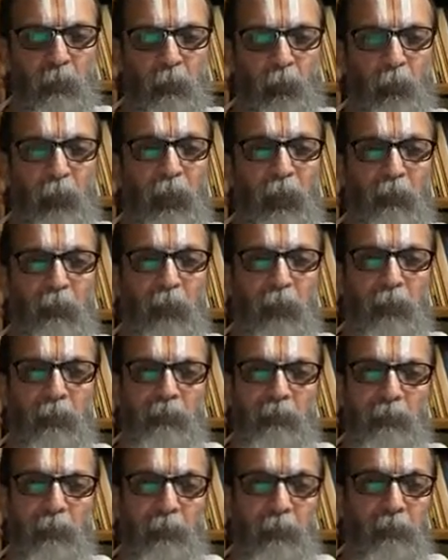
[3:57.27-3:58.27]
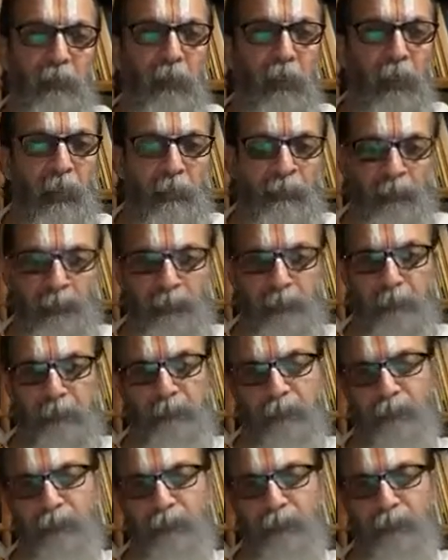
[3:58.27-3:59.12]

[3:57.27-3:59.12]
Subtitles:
We call it the itihasa.